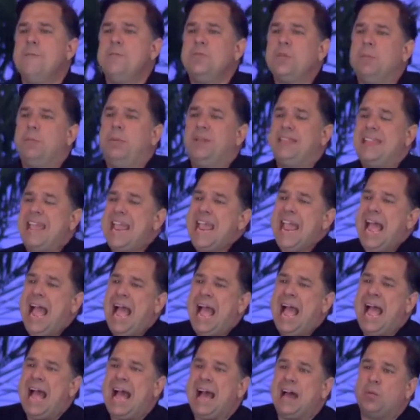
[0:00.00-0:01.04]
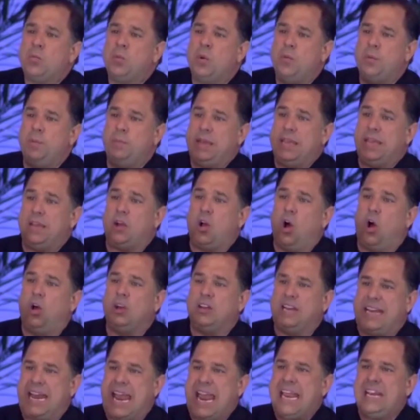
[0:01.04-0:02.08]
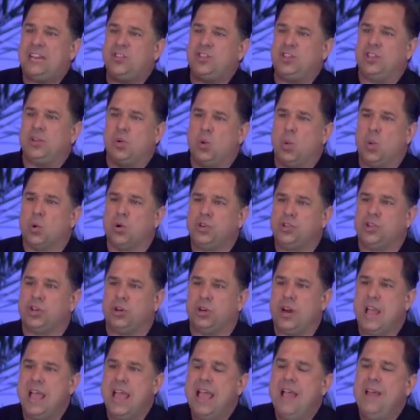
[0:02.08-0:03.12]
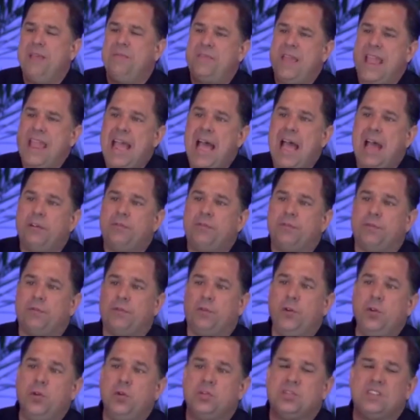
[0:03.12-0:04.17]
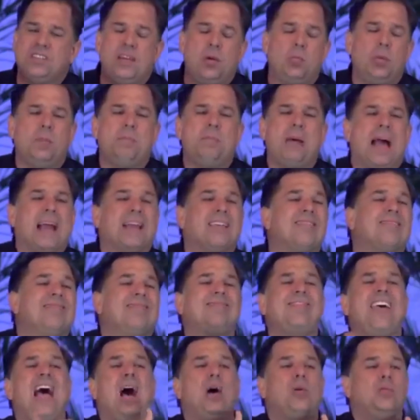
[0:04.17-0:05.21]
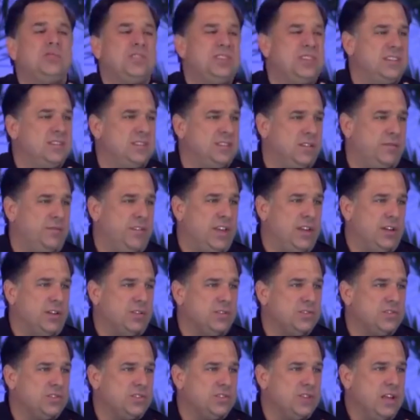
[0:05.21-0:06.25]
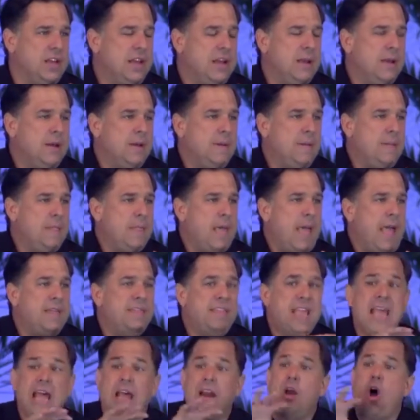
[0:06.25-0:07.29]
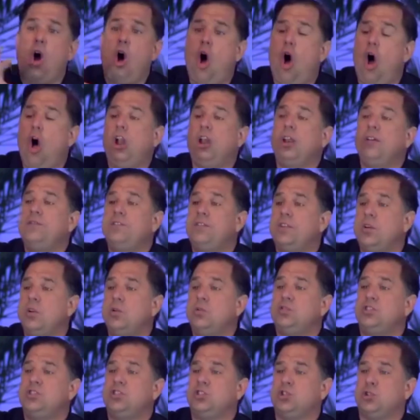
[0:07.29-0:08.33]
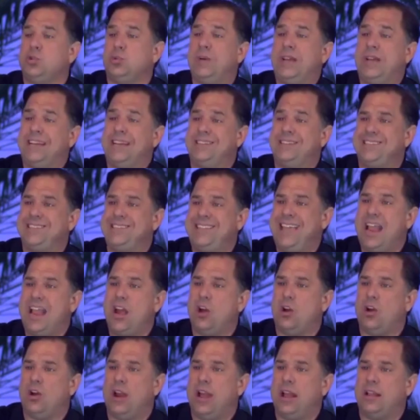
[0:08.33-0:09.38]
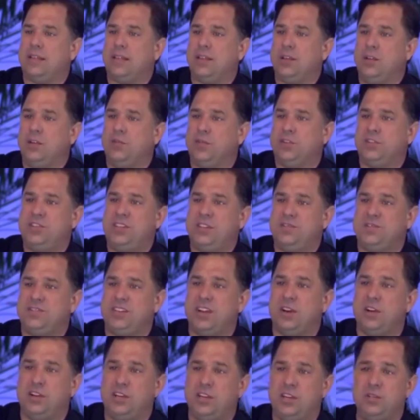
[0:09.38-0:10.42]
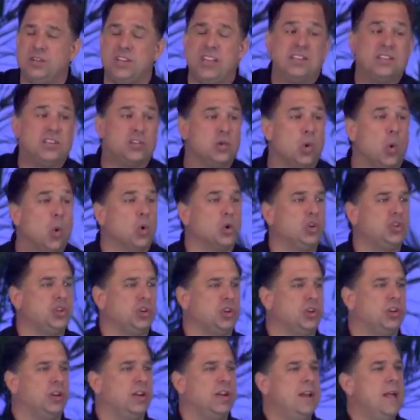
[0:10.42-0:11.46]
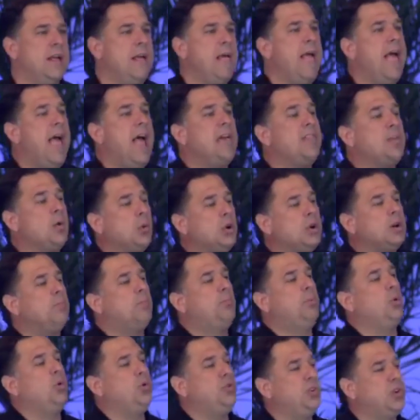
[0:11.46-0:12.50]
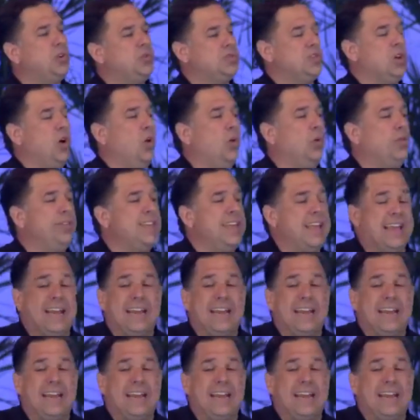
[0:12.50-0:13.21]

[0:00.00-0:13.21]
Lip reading: But they had what would be called an ancient orchard. They had fruits that went back thousands of years. And they had all of those trees there at the University of Syracuse in this orchard. And they were going to bulldoze the whole thing.